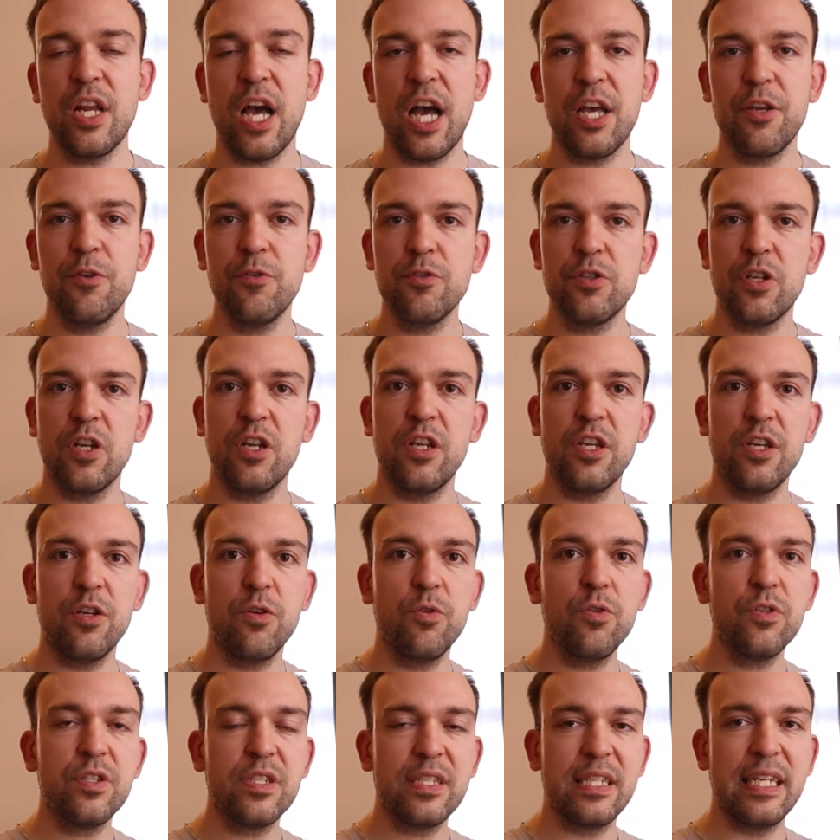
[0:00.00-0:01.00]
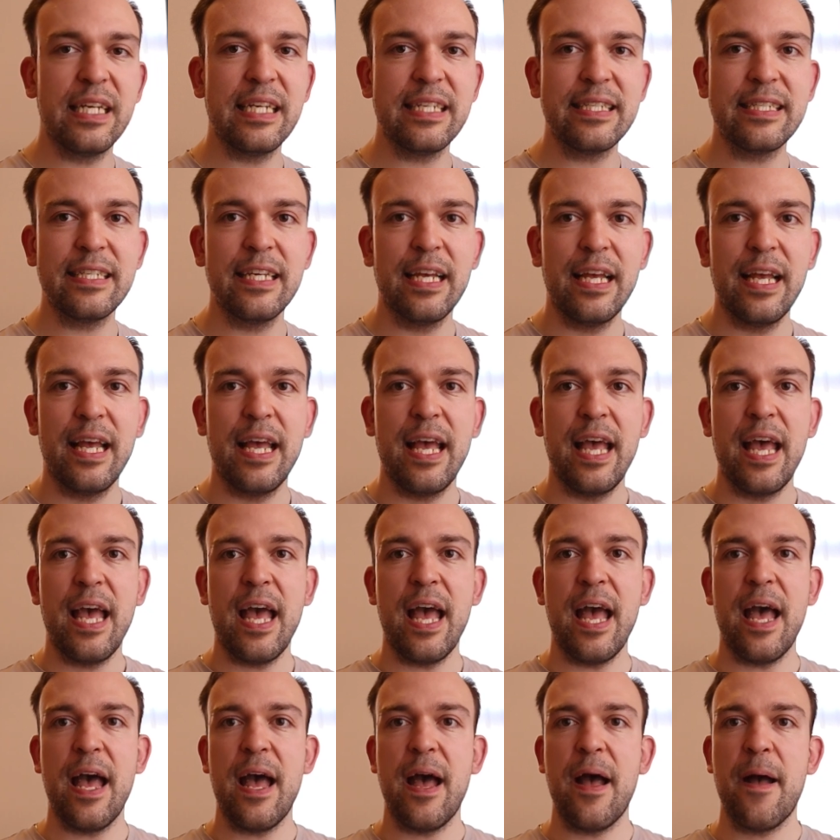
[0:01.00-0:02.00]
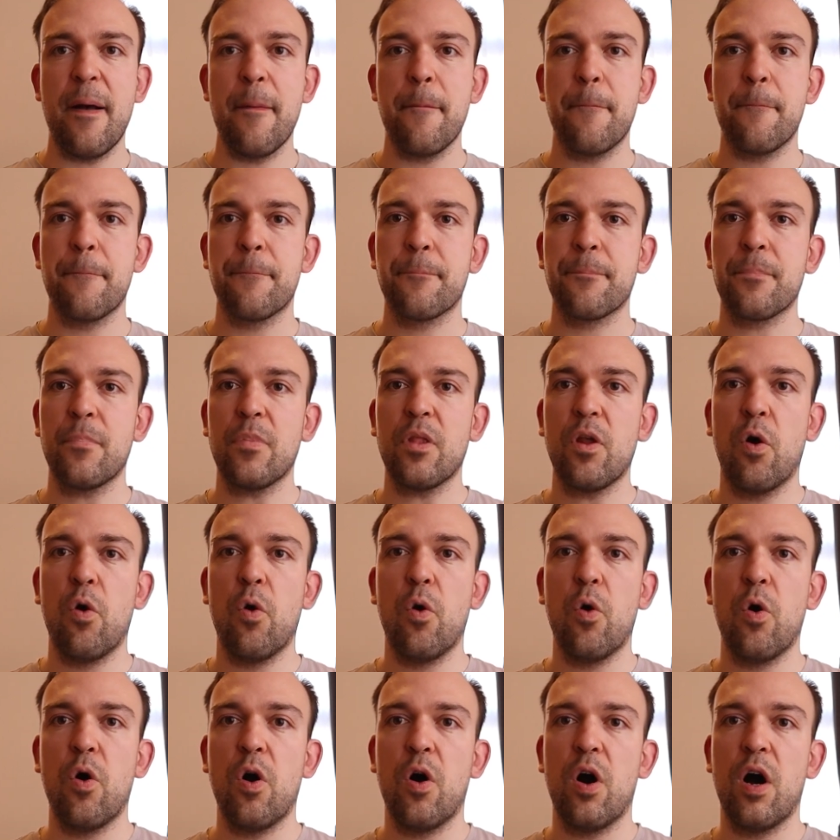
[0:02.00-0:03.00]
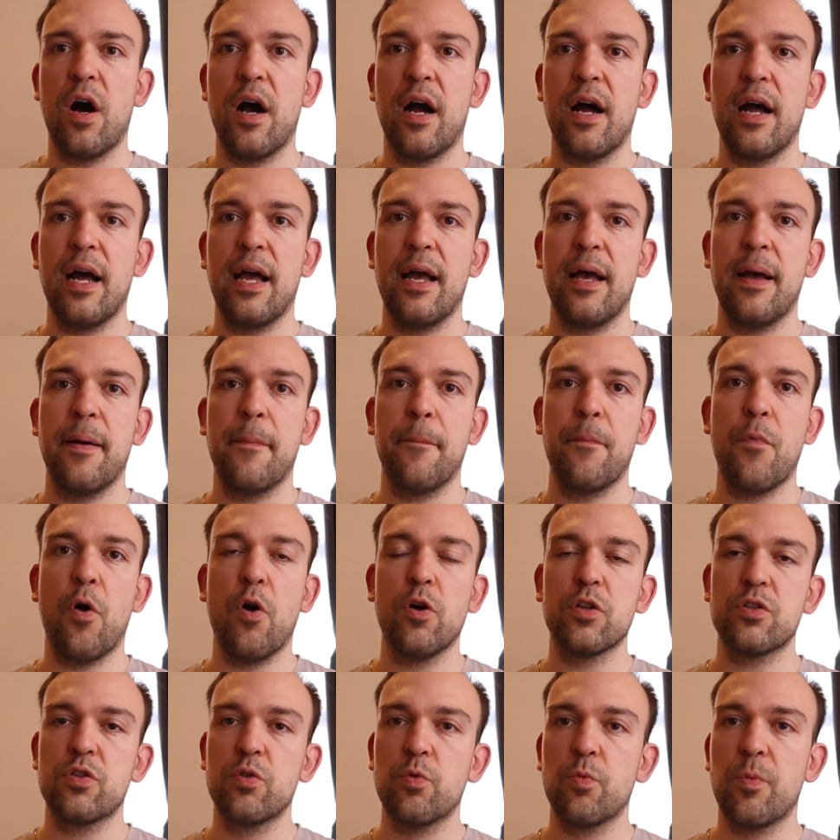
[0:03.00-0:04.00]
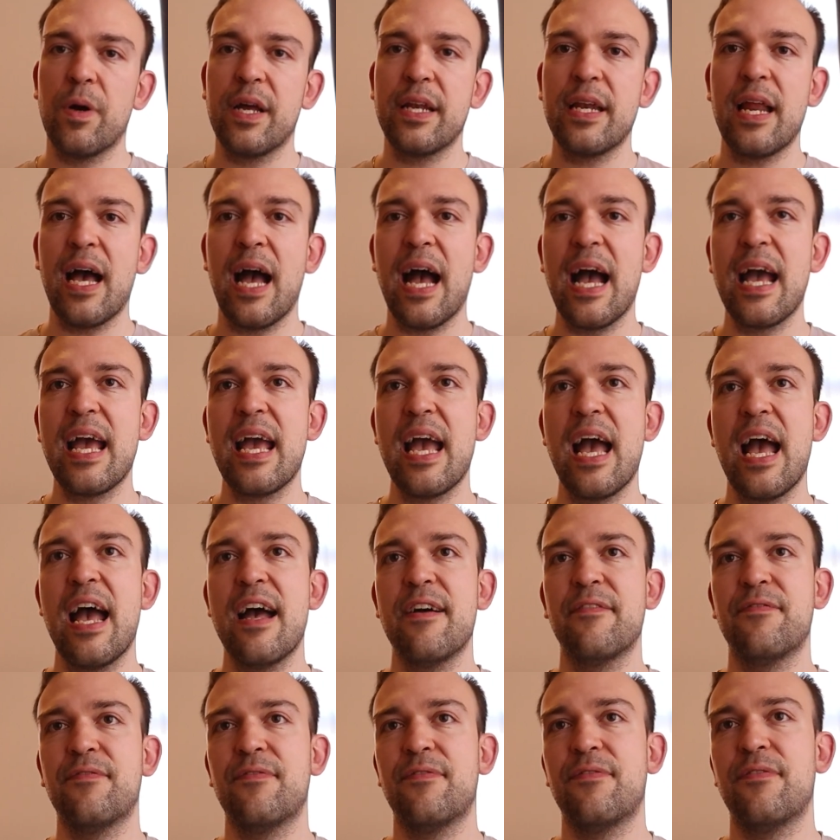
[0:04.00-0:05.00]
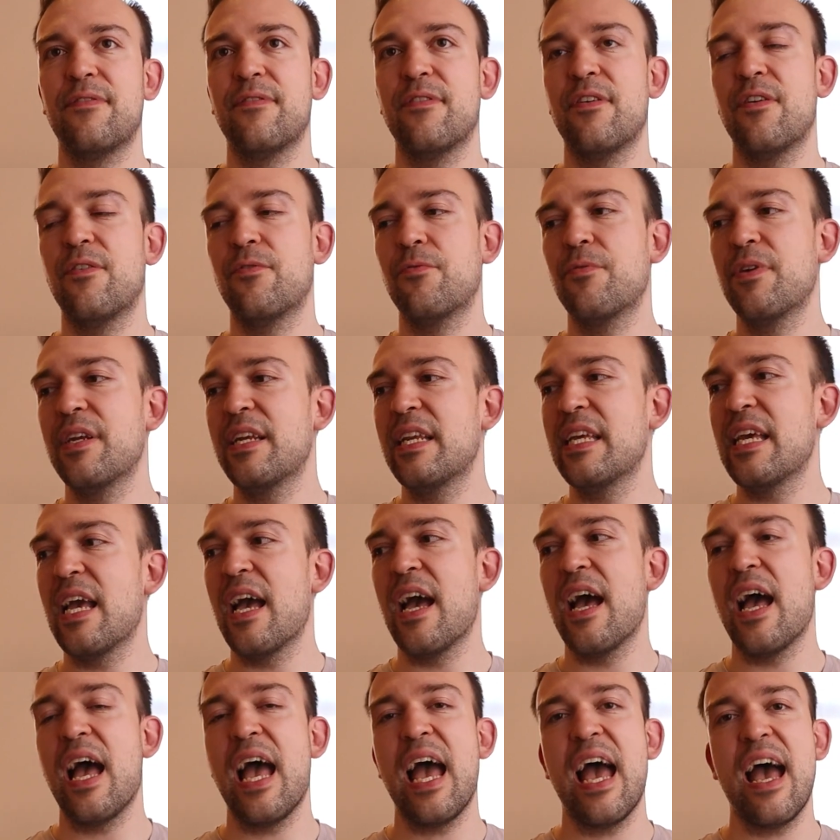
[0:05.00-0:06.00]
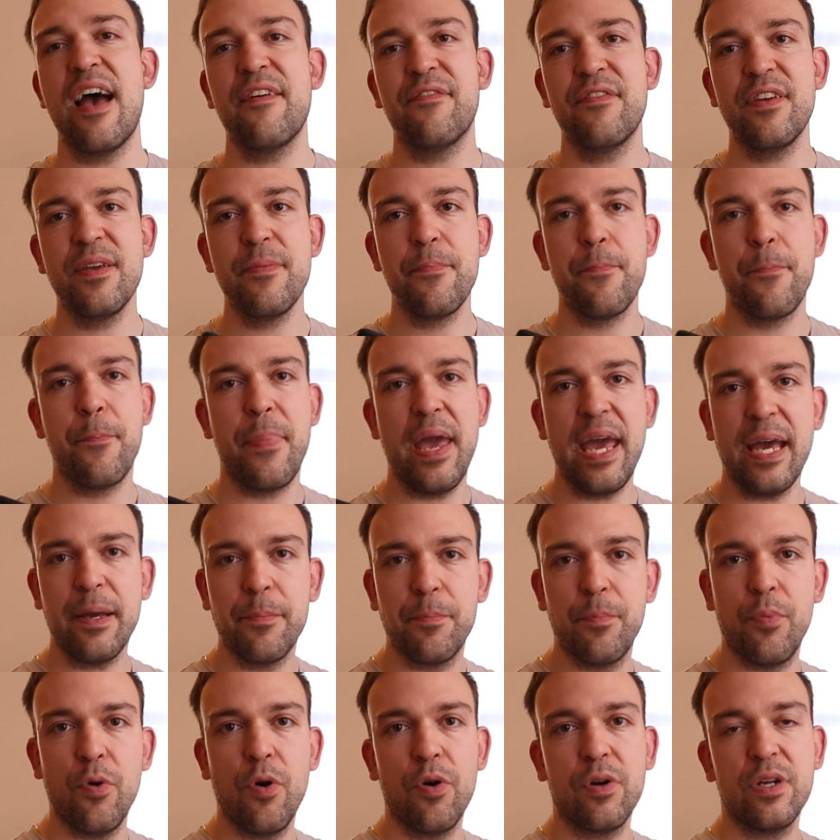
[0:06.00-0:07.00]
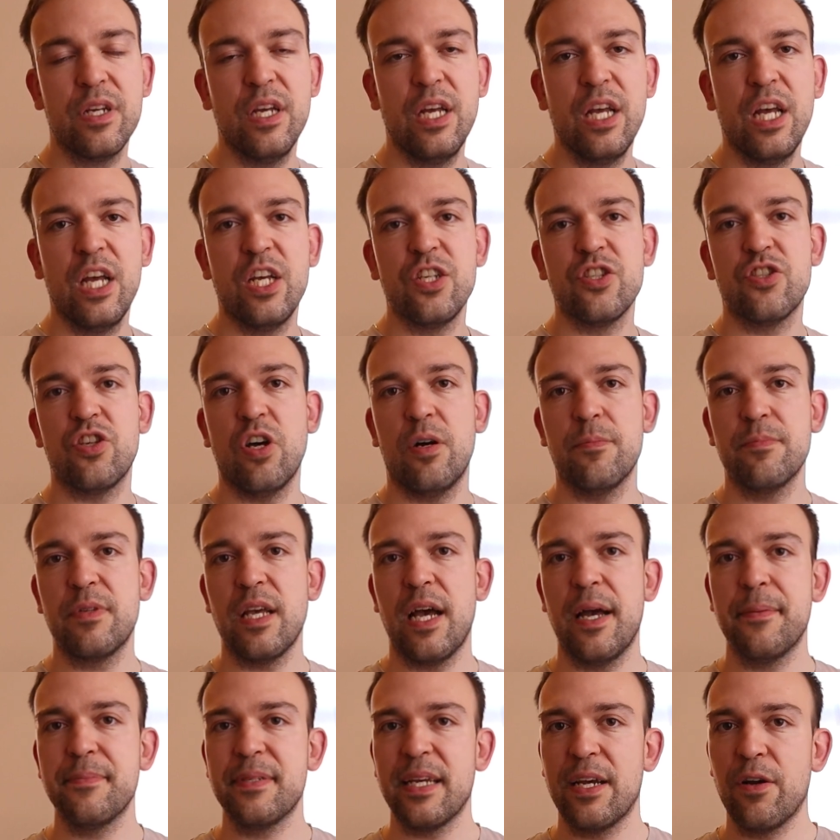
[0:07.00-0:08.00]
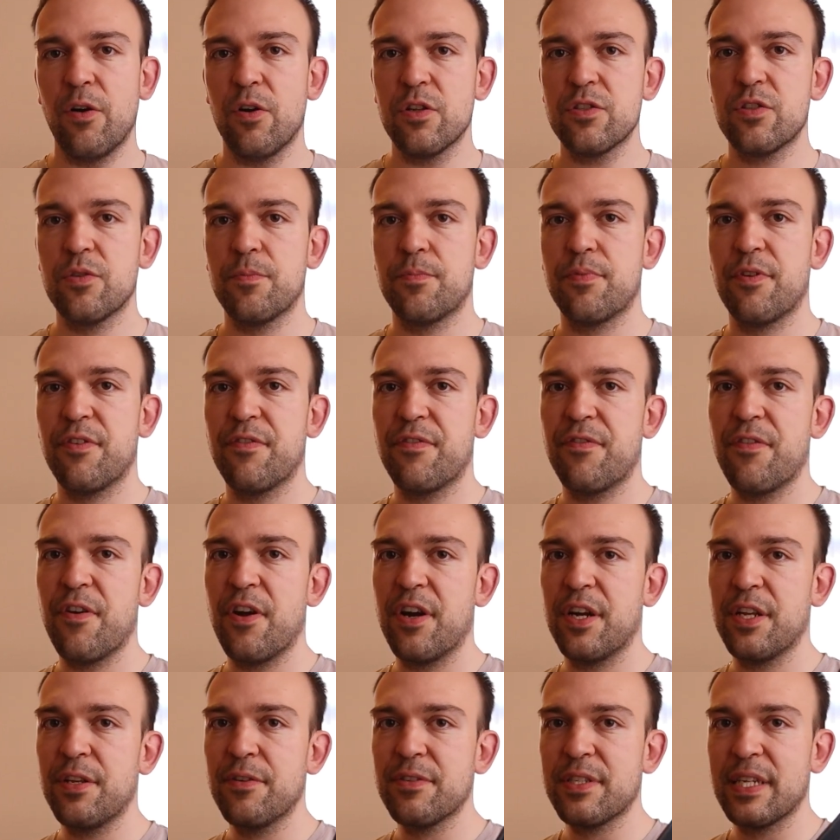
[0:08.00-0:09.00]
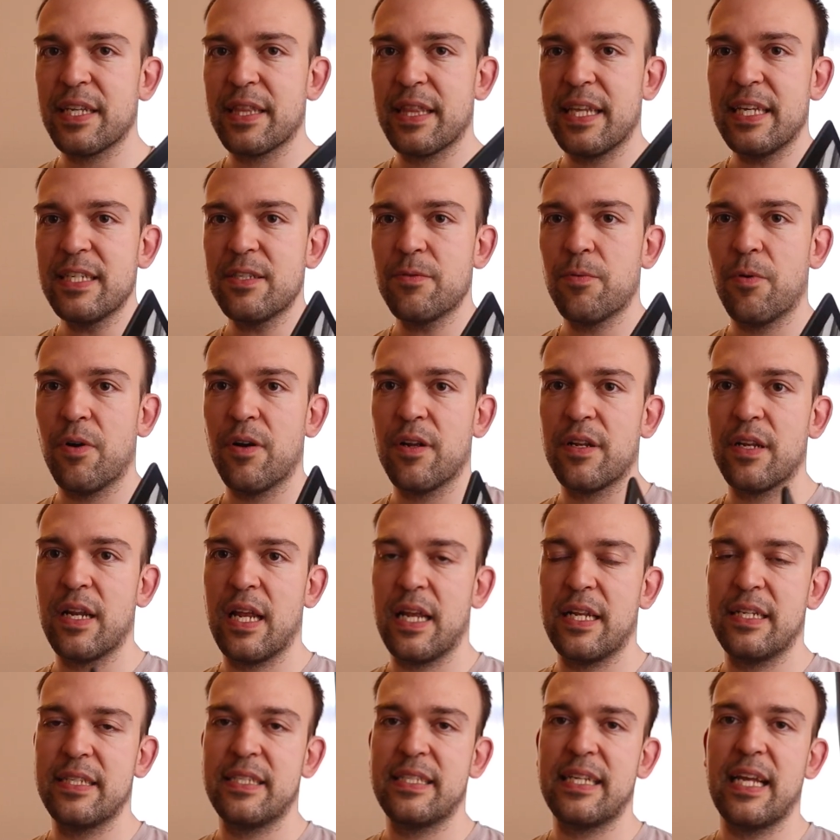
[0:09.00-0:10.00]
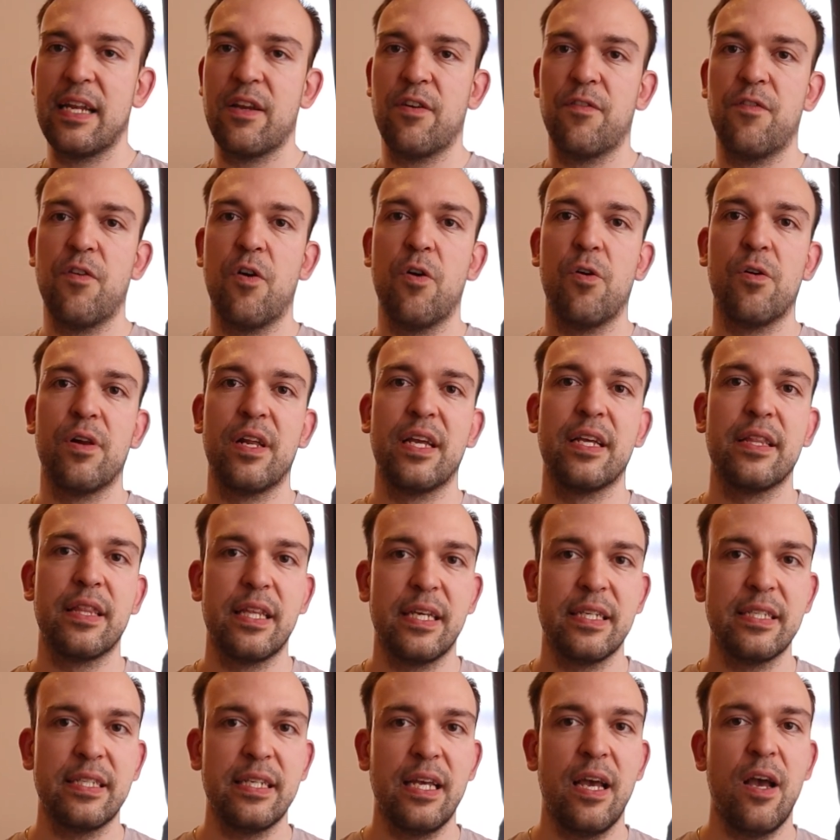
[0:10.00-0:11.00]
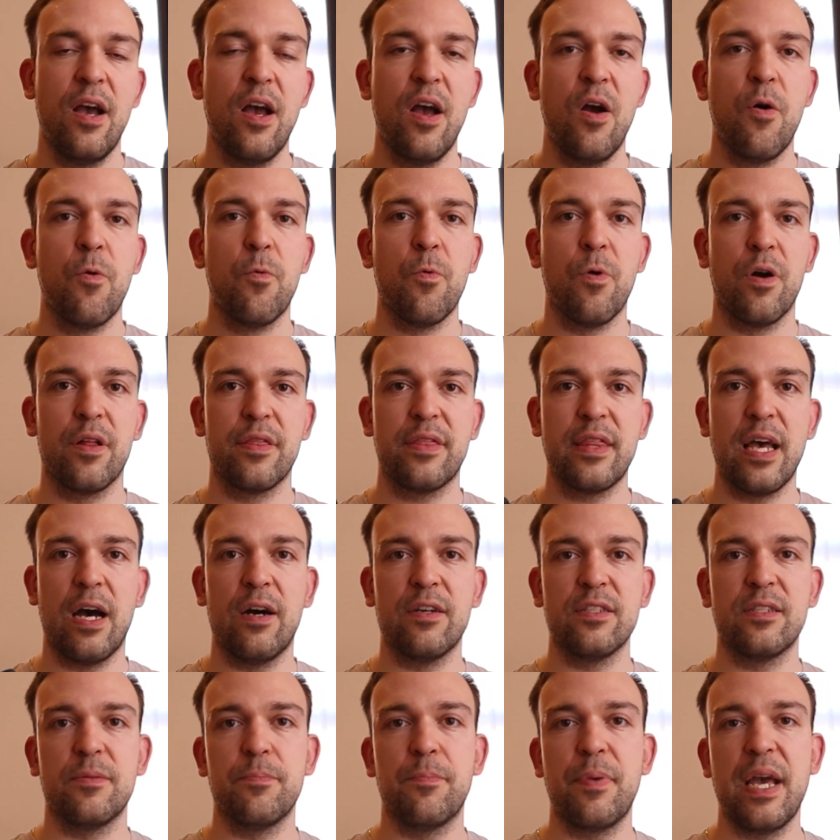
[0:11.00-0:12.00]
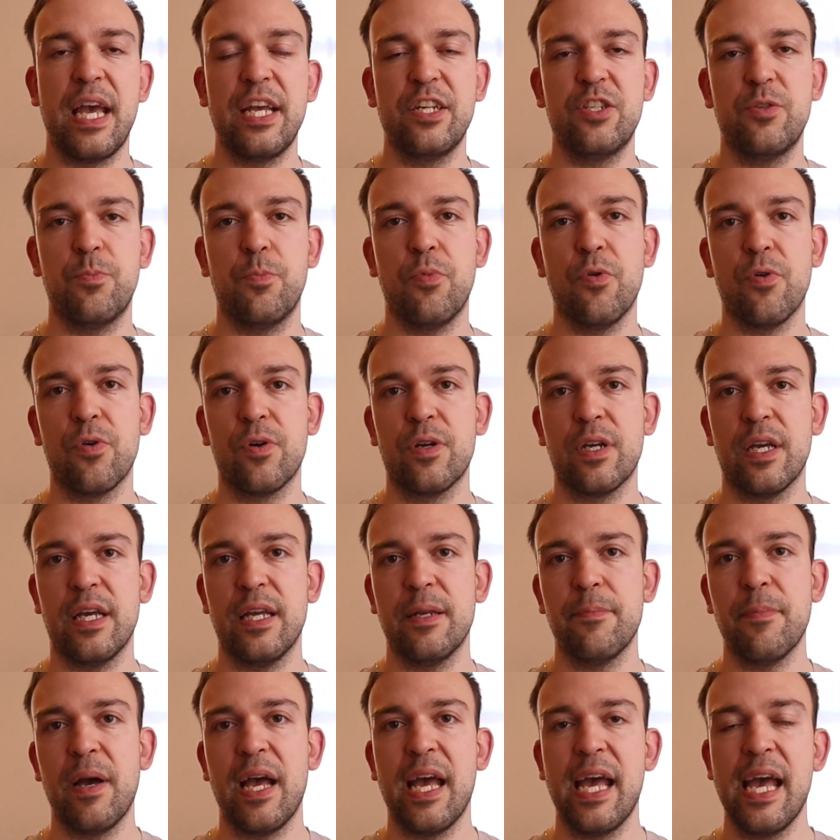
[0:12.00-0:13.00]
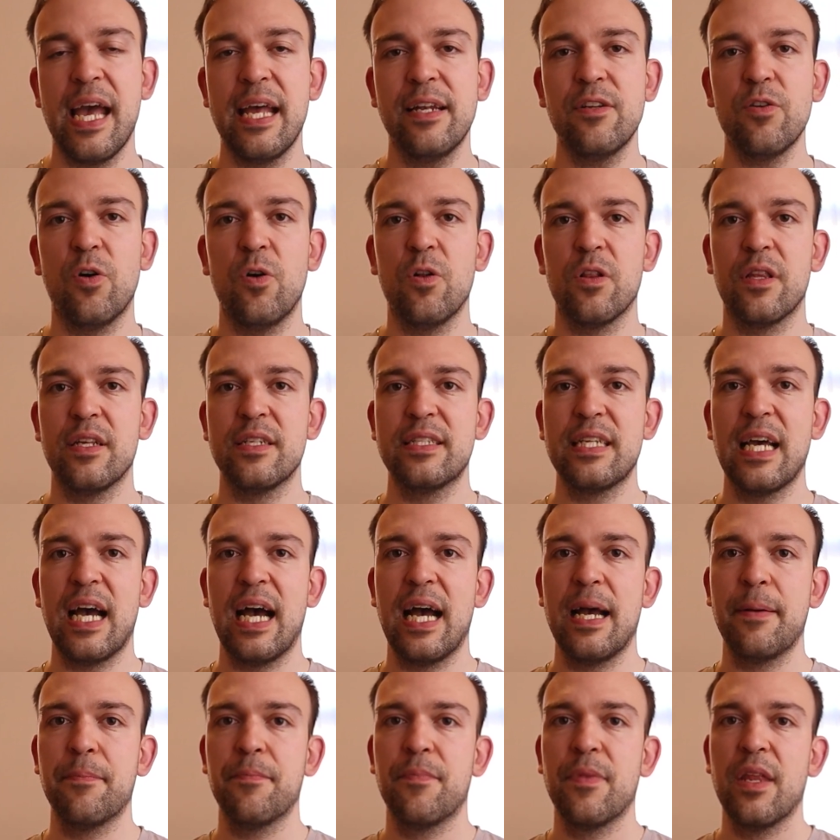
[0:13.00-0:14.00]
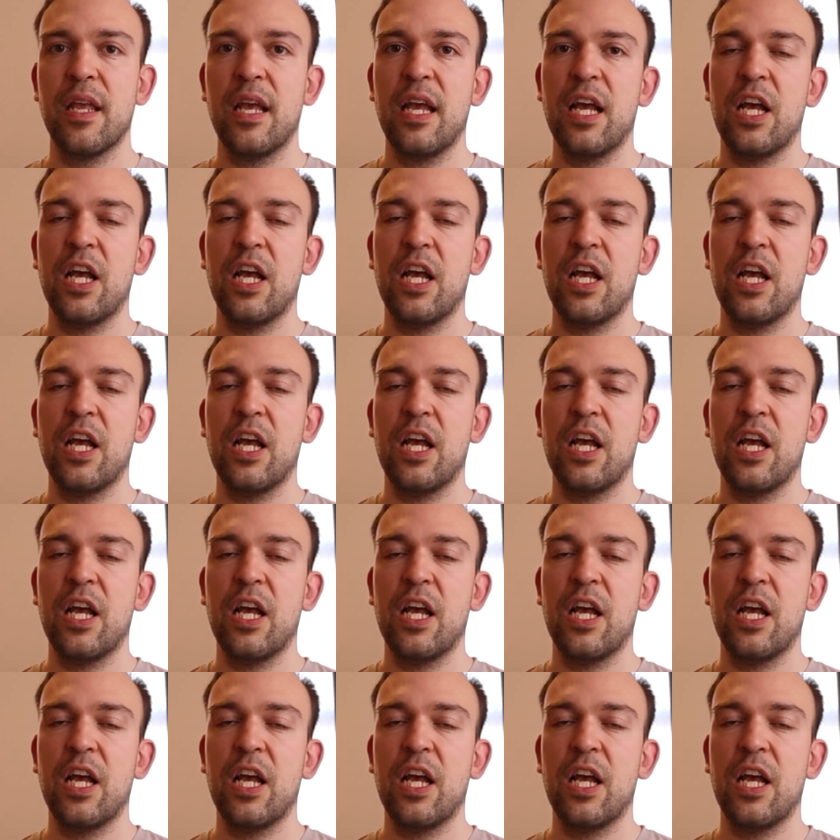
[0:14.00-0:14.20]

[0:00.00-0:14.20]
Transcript: I usually use this. Also when I have really a heavy big book, sometimes I also prefer using this one instead of holding this 1000 page book in my hand all the time.